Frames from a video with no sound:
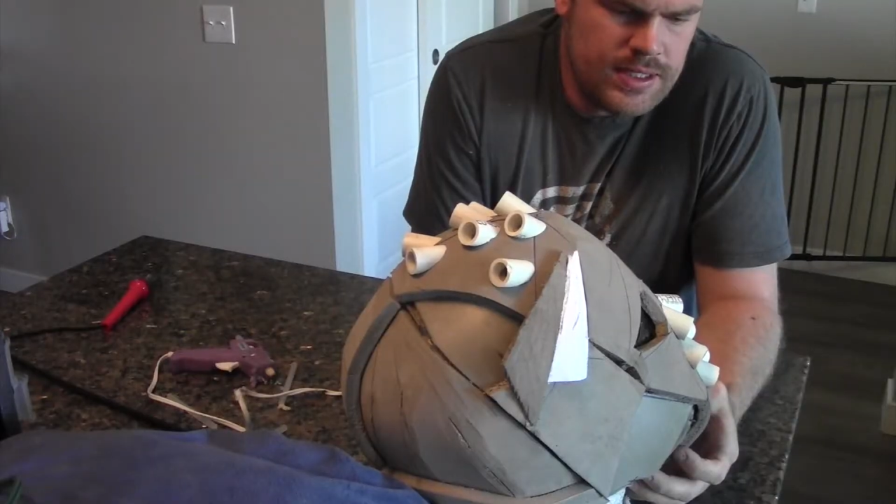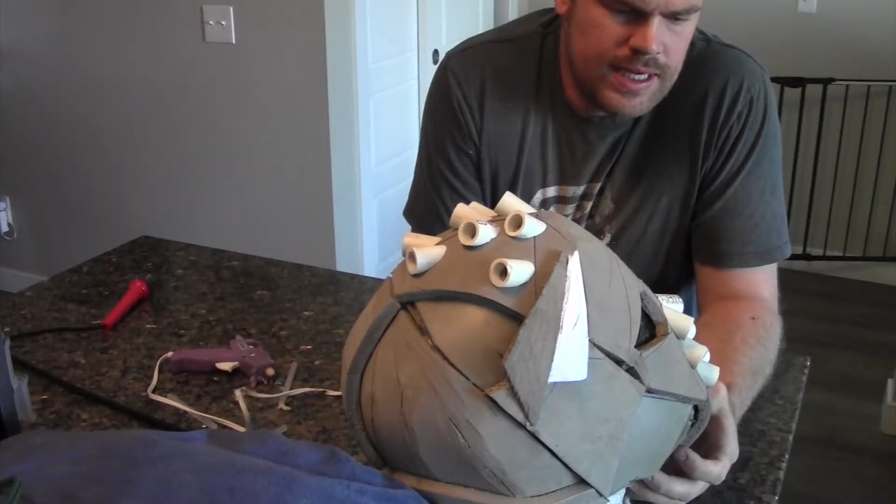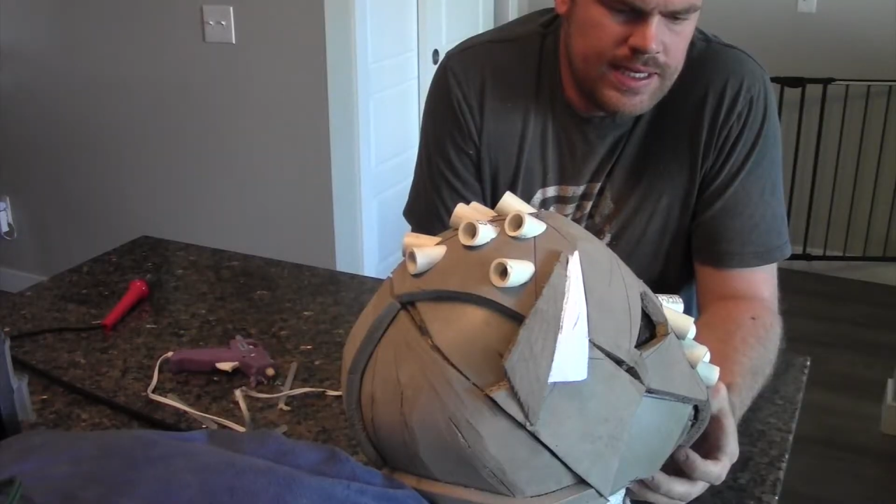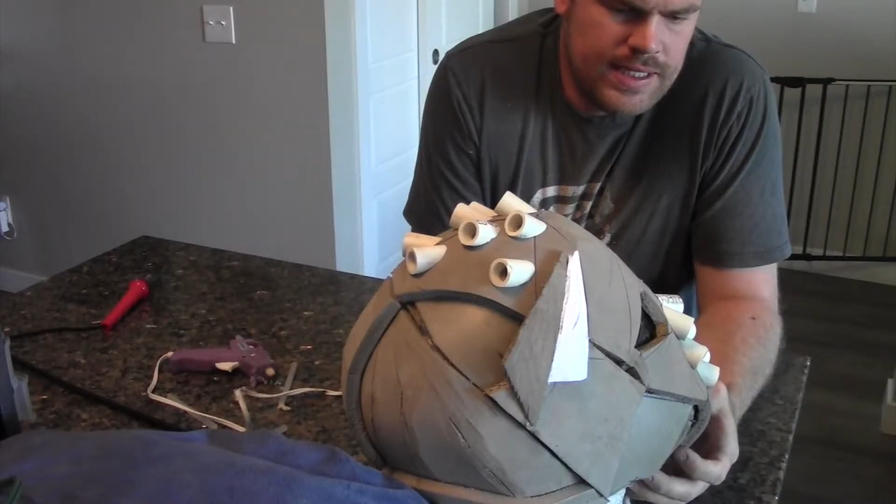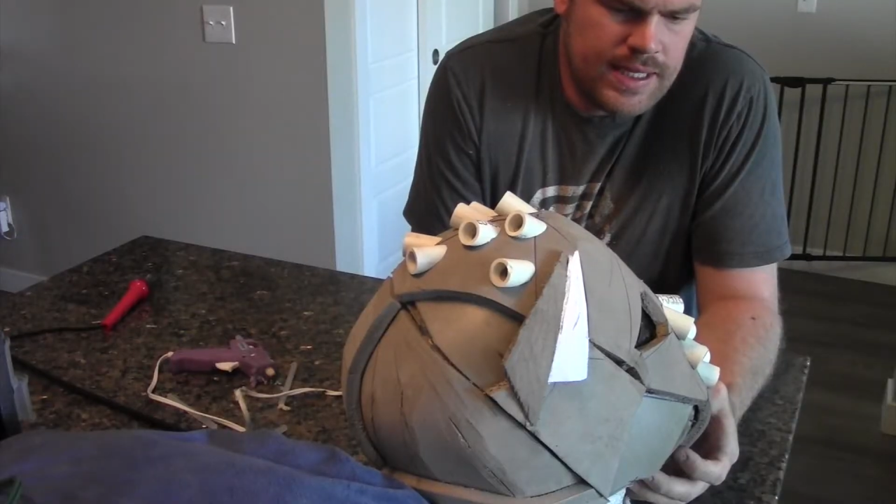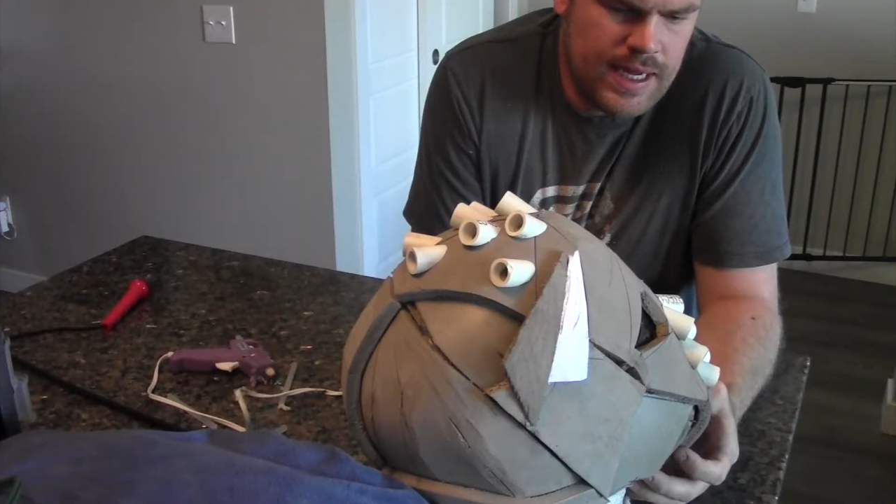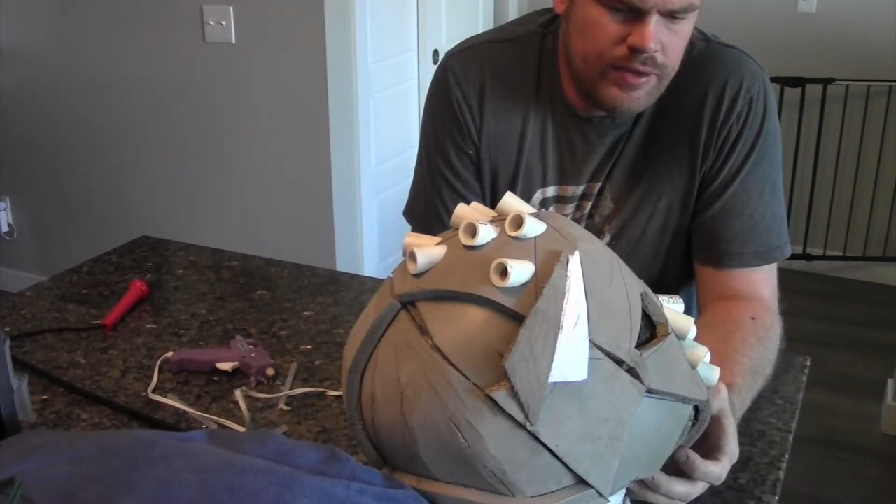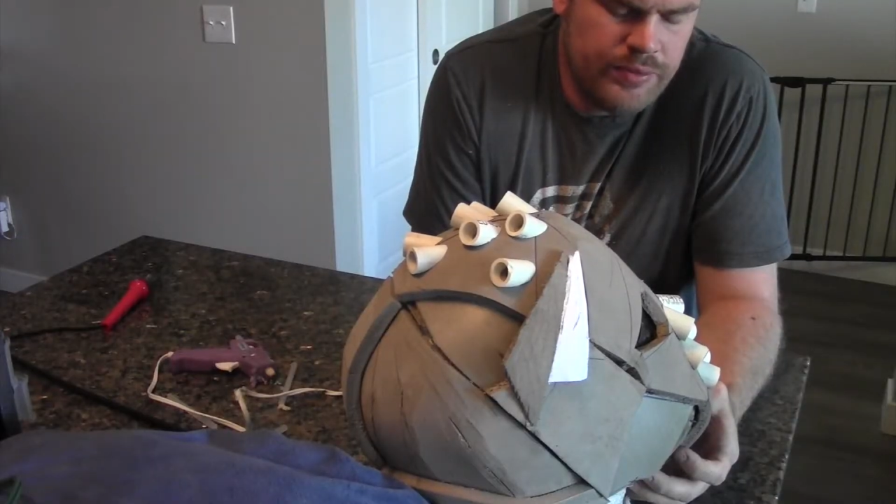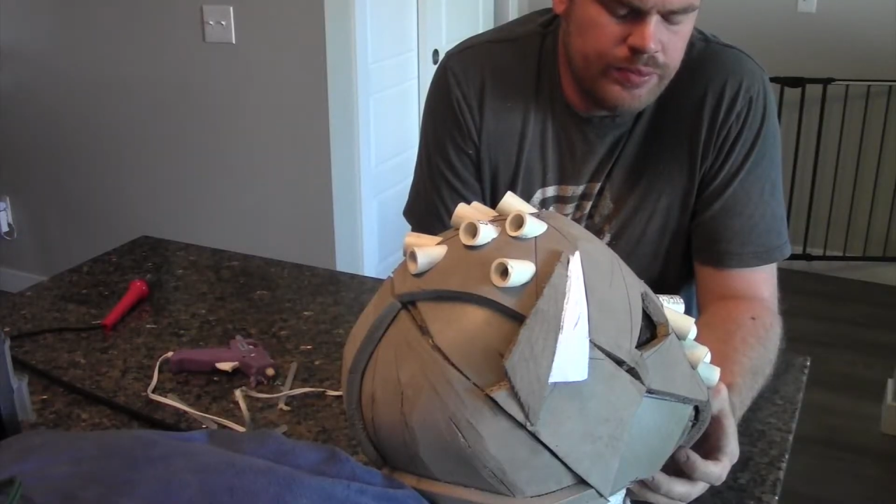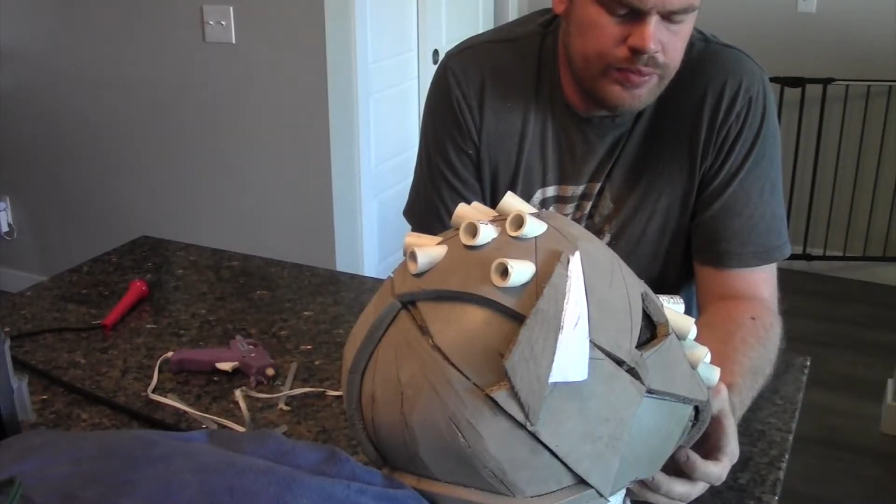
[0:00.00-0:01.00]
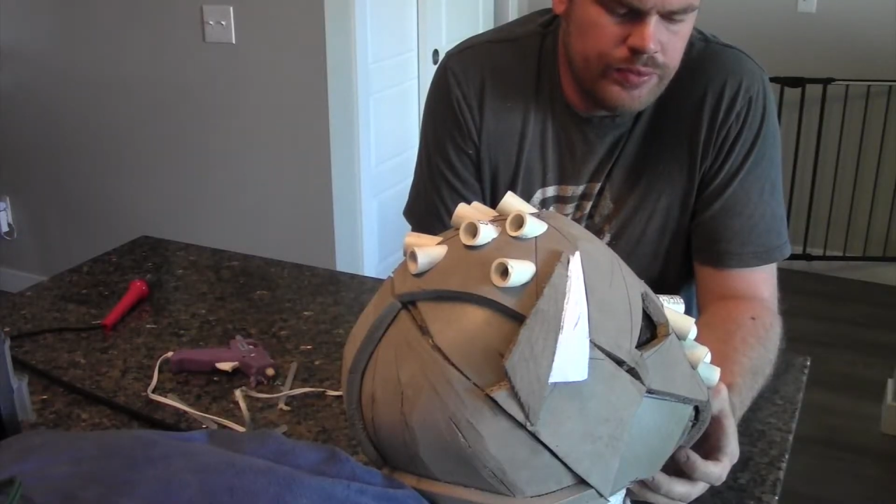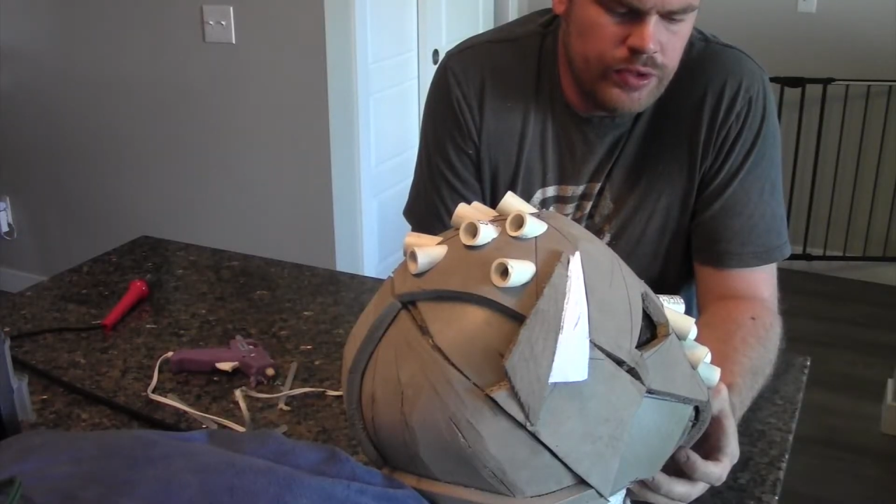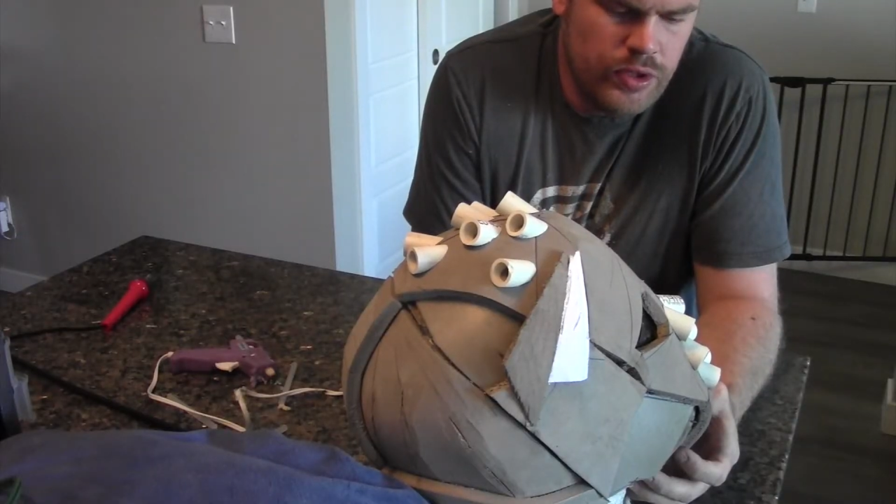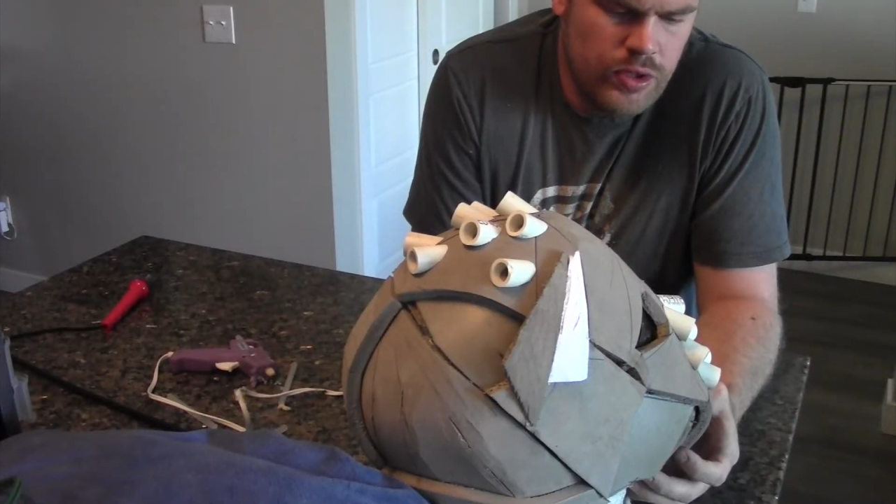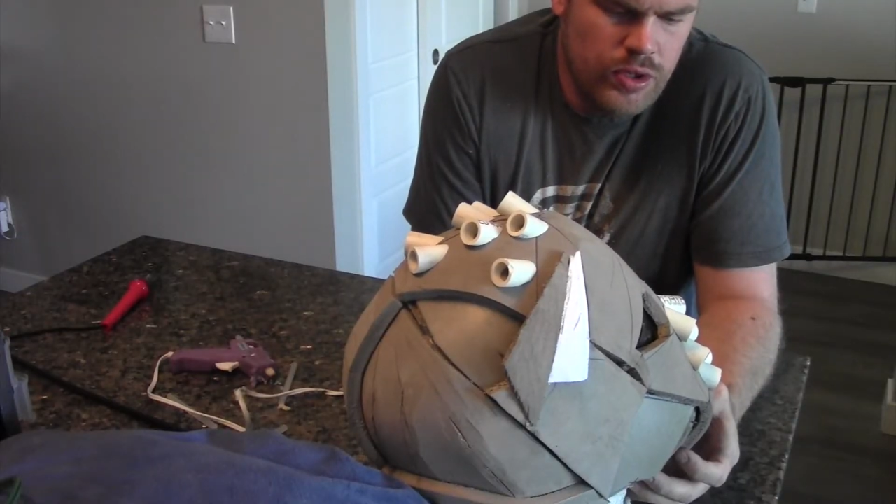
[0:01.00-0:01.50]
just sanded down
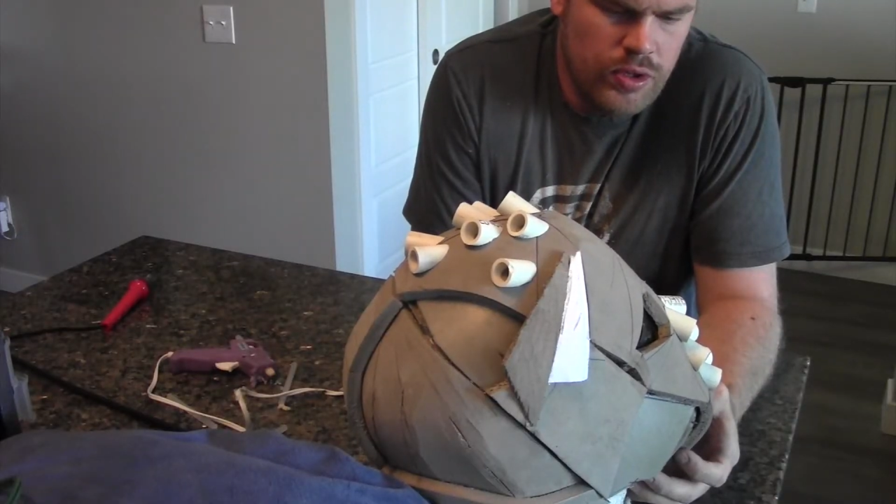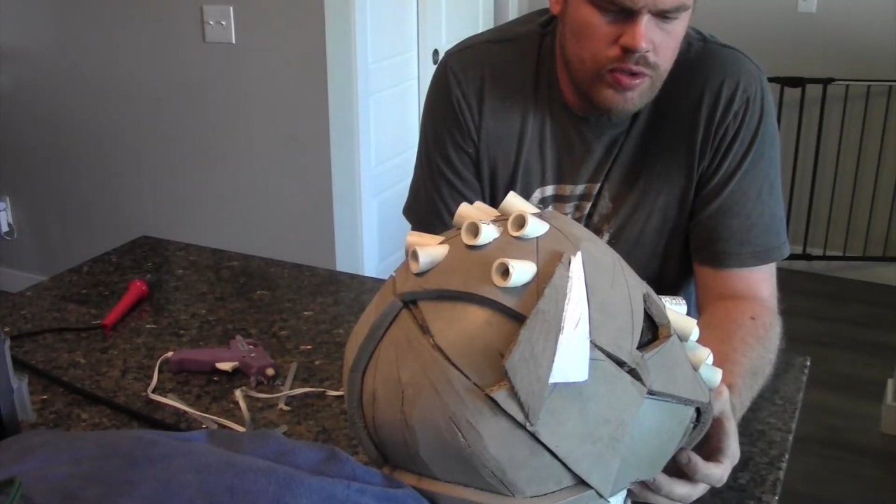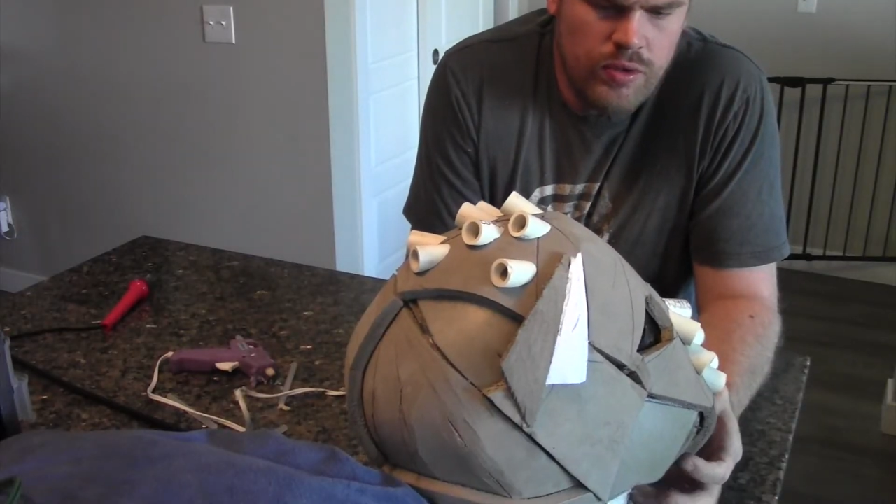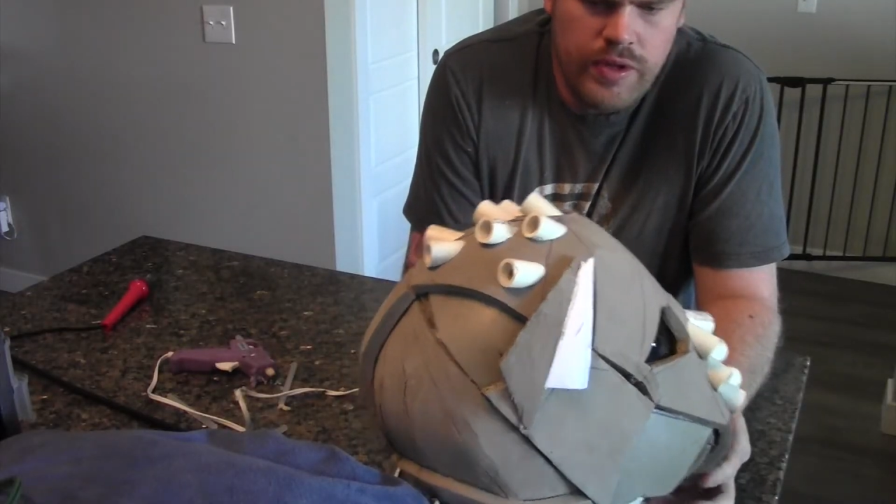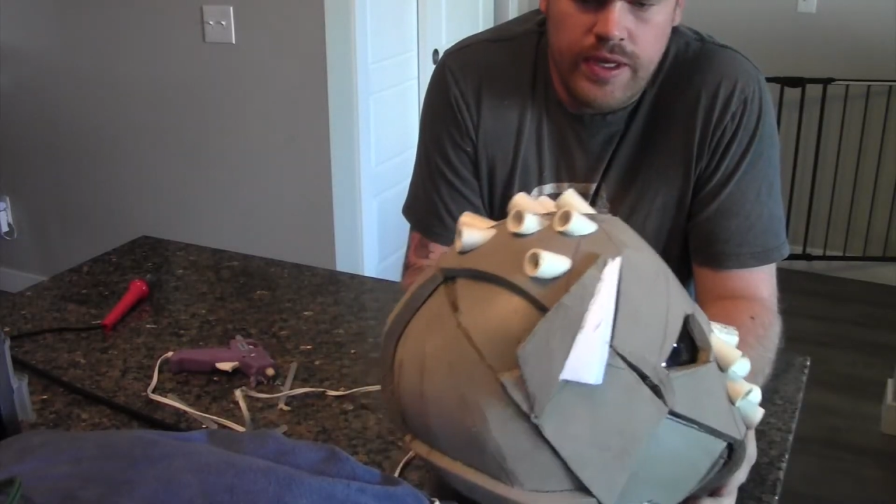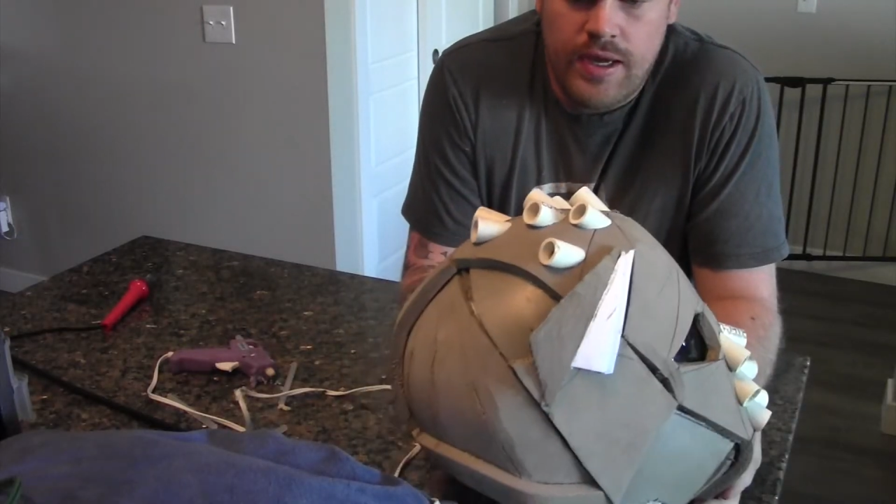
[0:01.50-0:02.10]
the